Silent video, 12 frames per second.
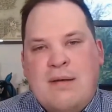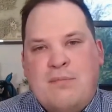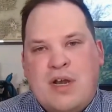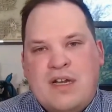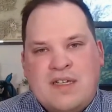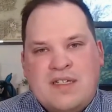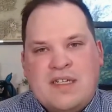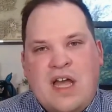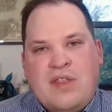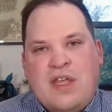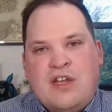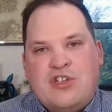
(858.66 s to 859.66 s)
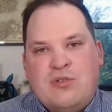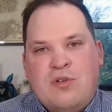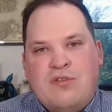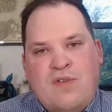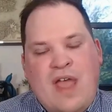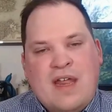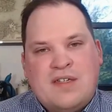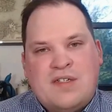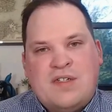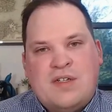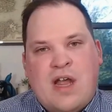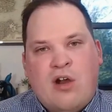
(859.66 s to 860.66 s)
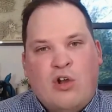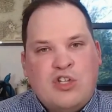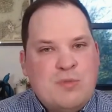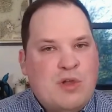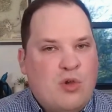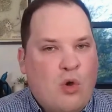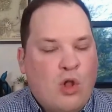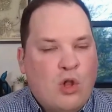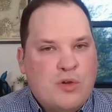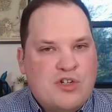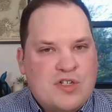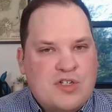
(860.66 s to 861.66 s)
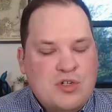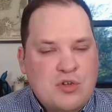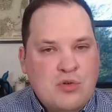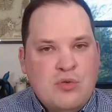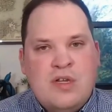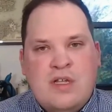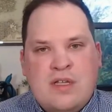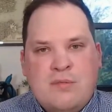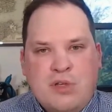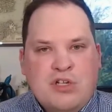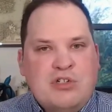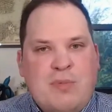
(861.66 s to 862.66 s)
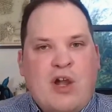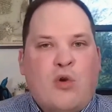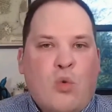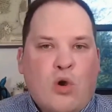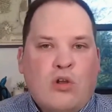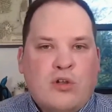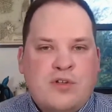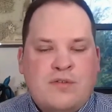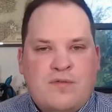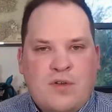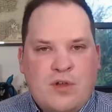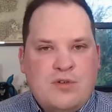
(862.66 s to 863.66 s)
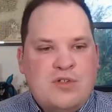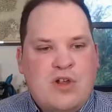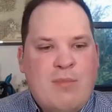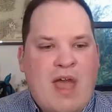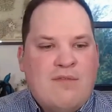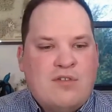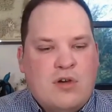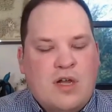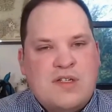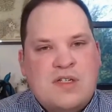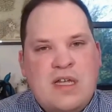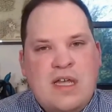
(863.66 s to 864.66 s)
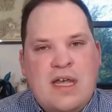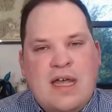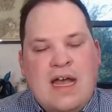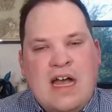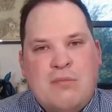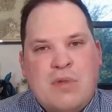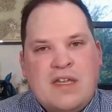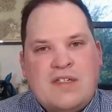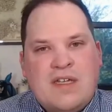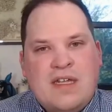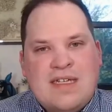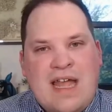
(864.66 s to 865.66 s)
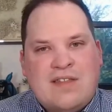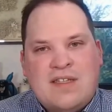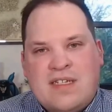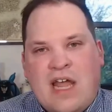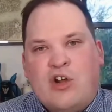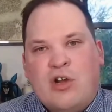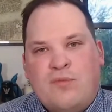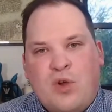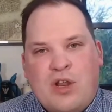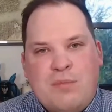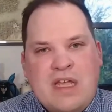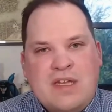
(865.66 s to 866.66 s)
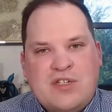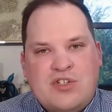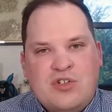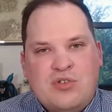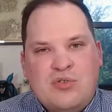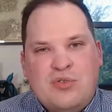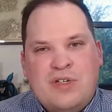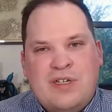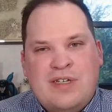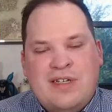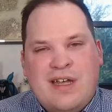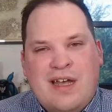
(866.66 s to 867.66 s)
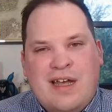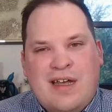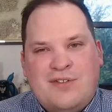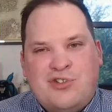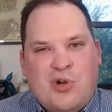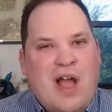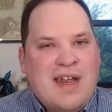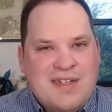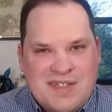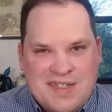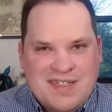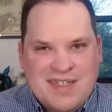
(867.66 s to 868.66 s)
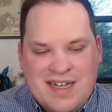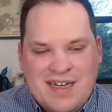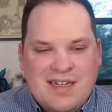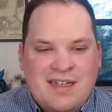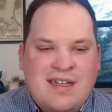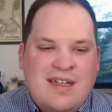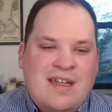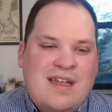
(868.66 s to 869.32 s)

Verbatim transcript: um, but it does nothing to advance our ultimate goal, which is to build a better world for those who come after us. Um, it's it's at the center of what it means to uh, try to succeed.